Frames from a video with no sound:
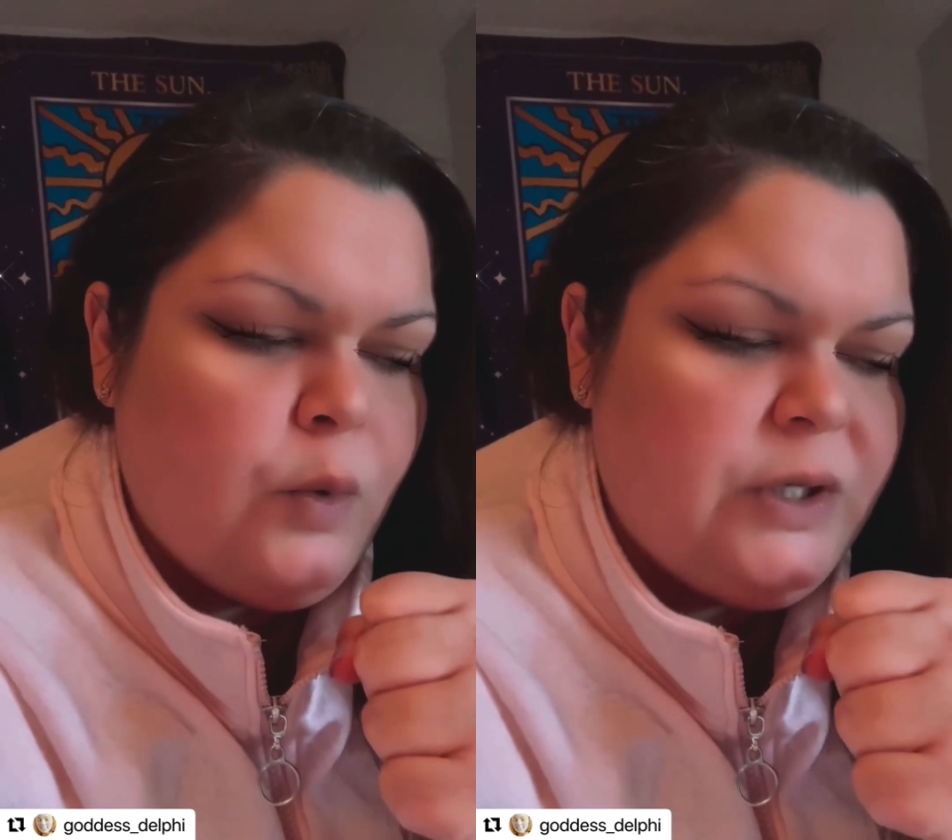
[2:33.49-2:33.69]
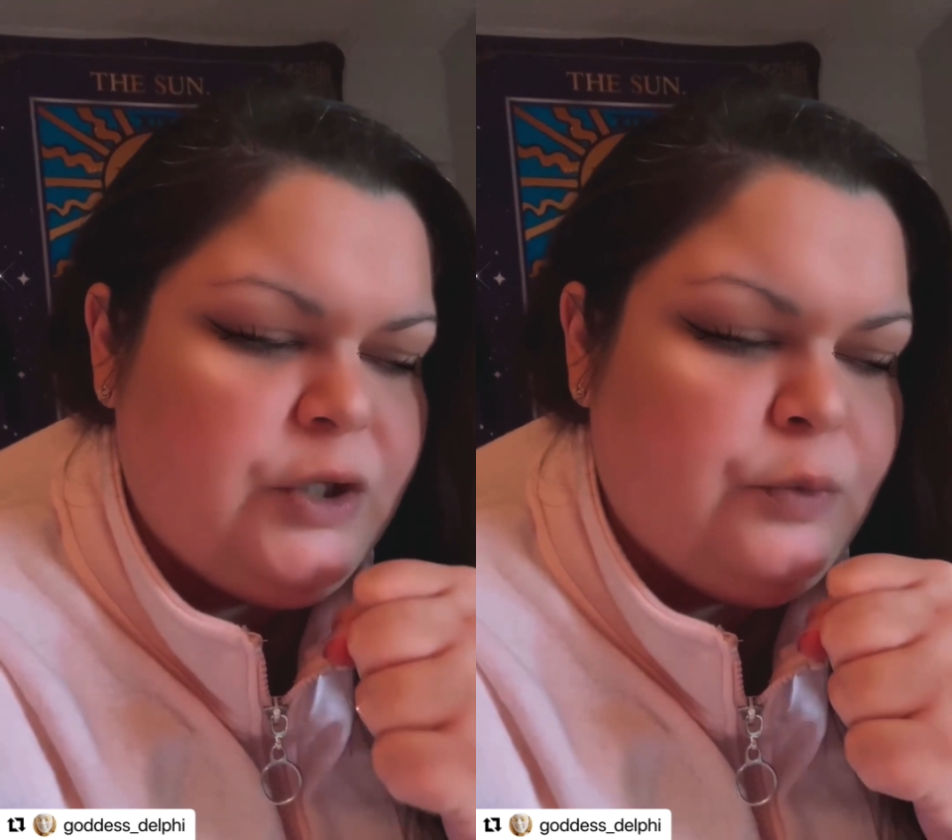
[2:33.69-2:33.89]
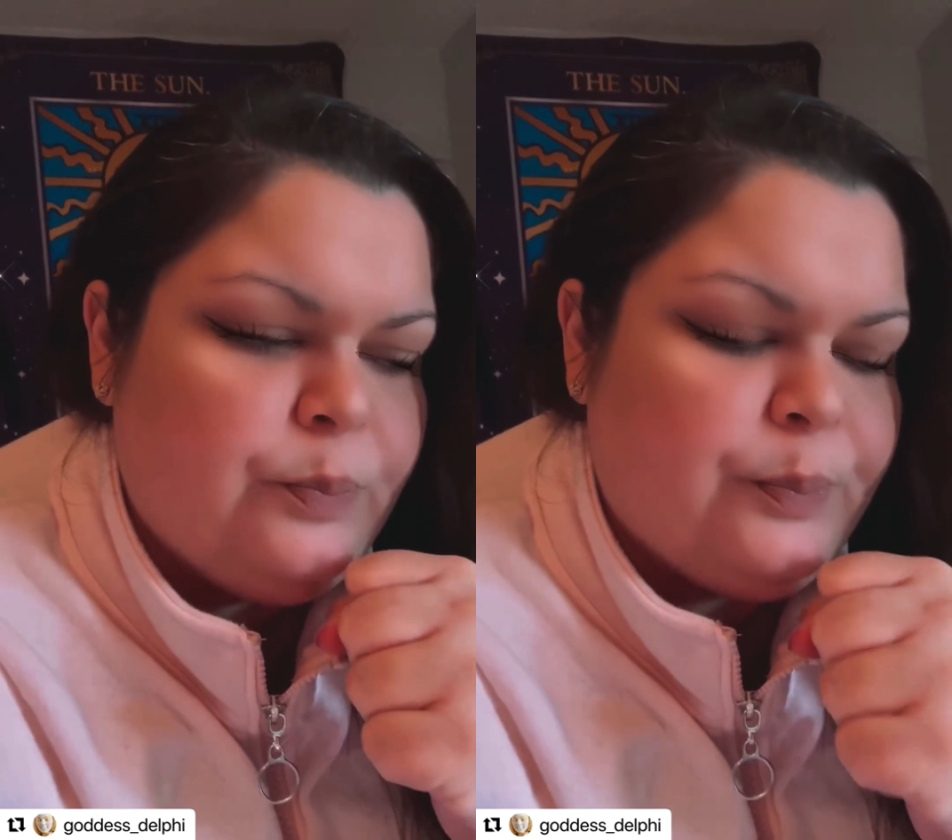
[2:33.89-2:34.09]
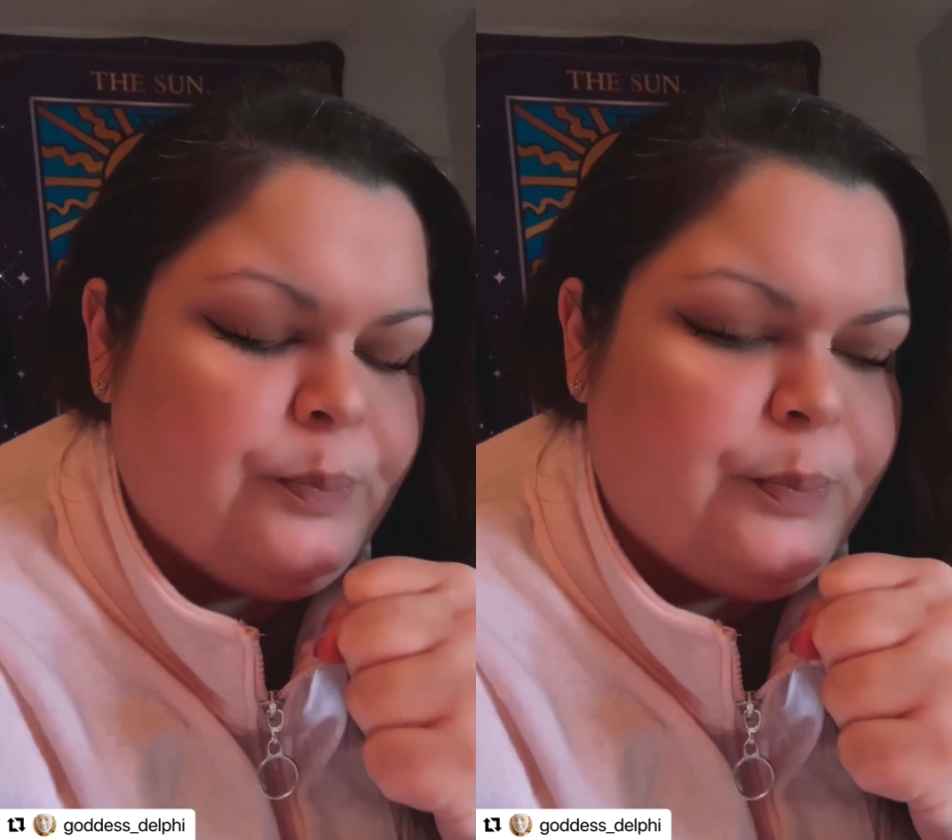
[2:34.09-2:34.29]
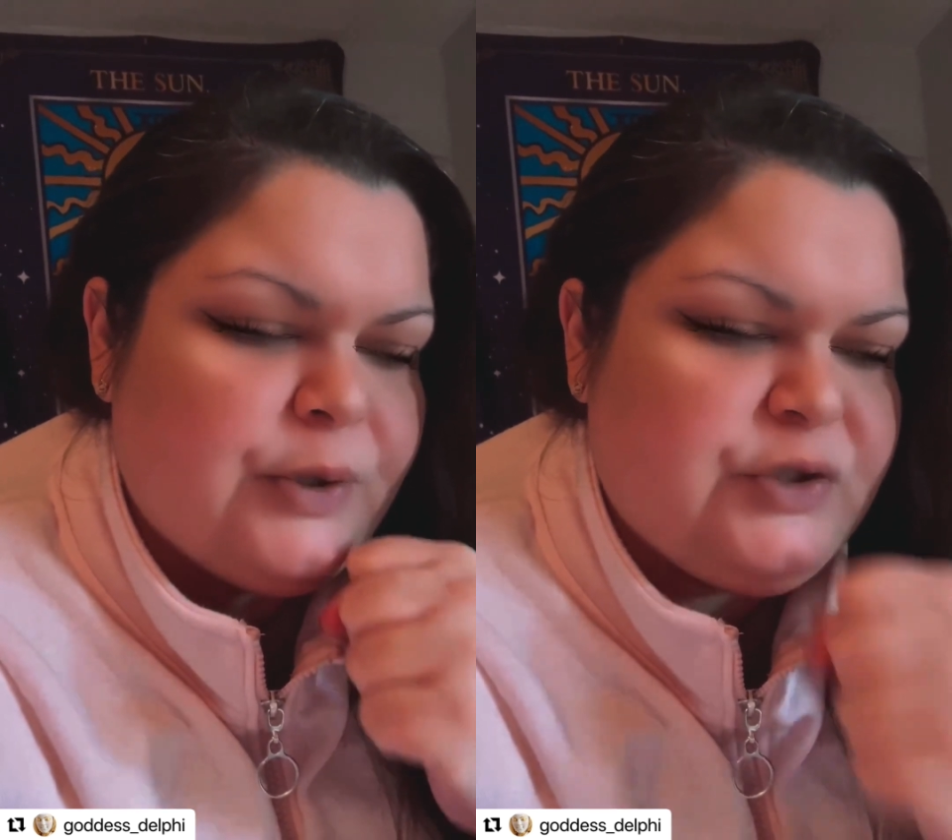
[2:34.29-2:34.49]
and you
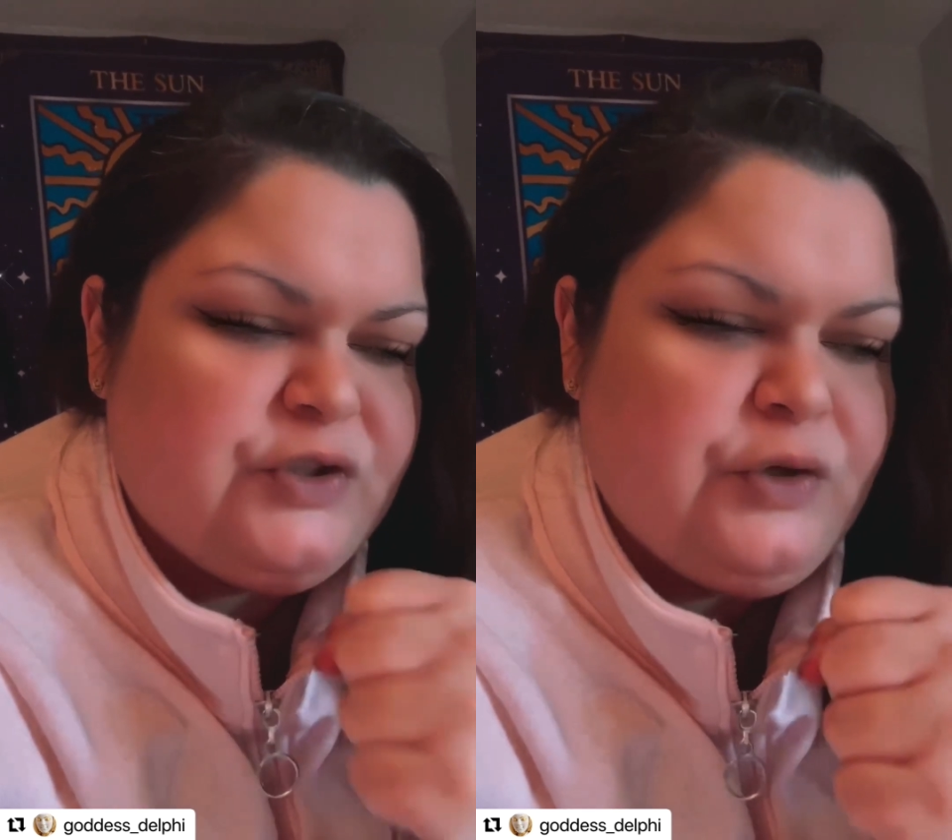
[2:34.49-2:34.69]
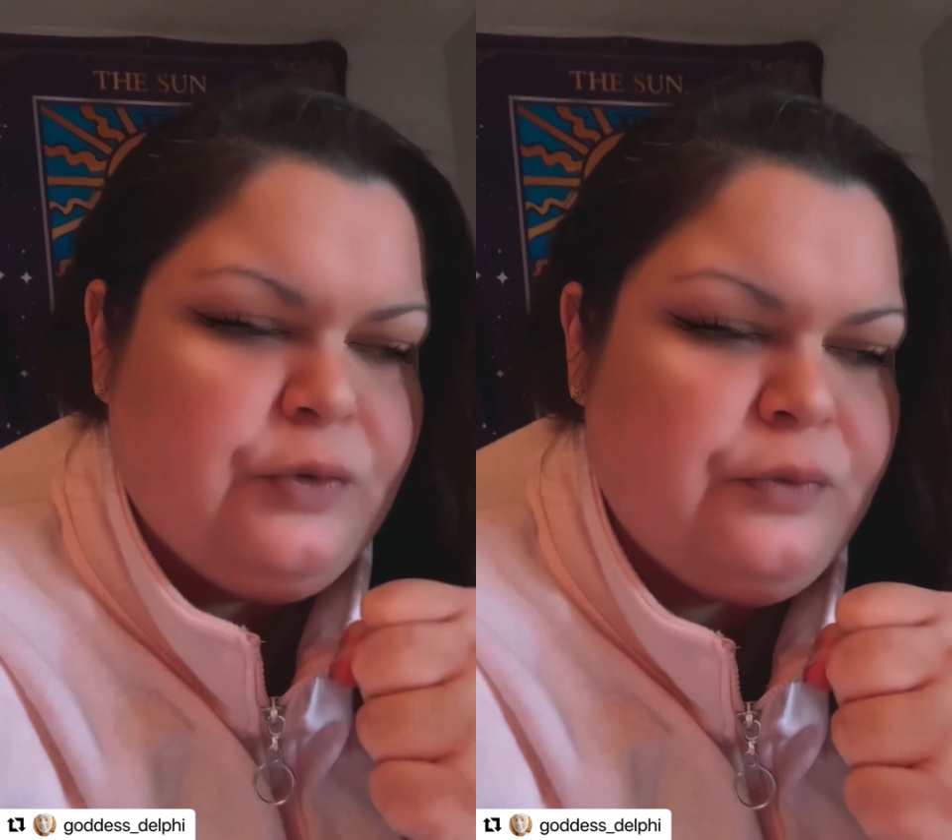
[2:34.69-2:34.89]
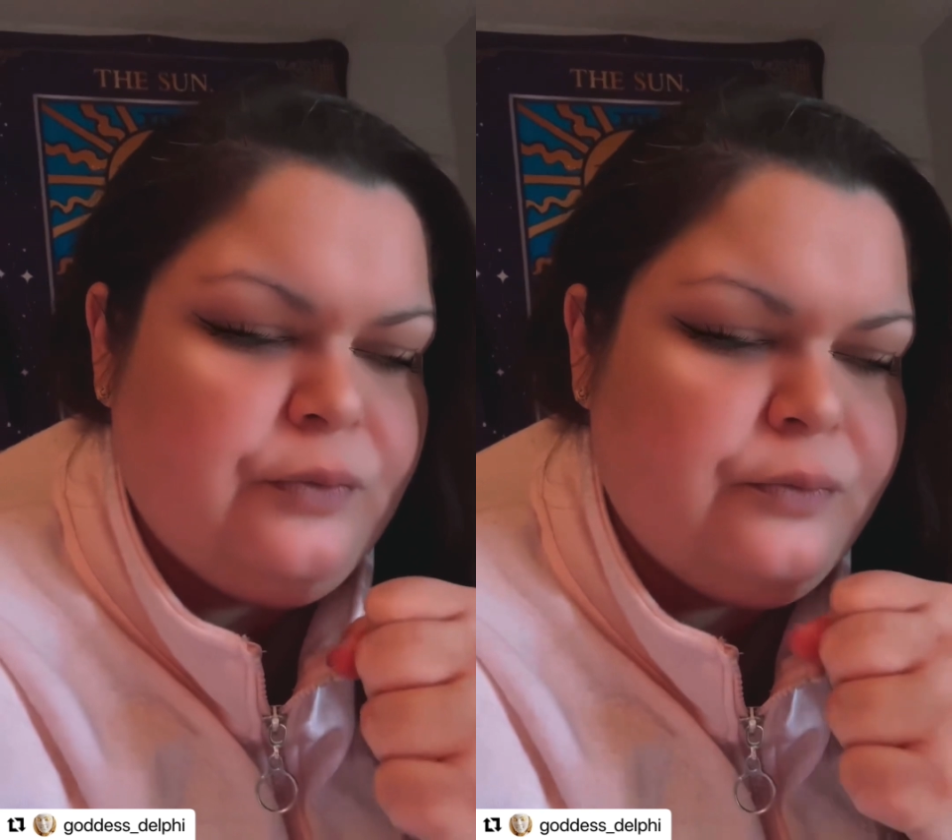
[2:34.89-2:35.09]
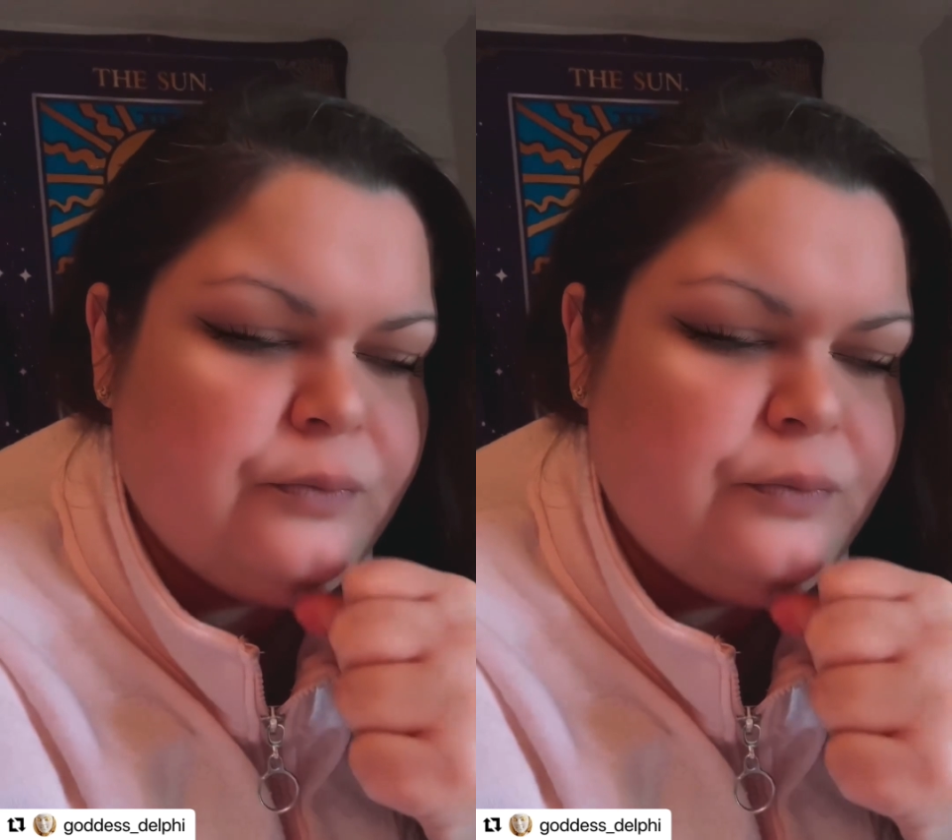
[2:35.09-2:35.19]
pursue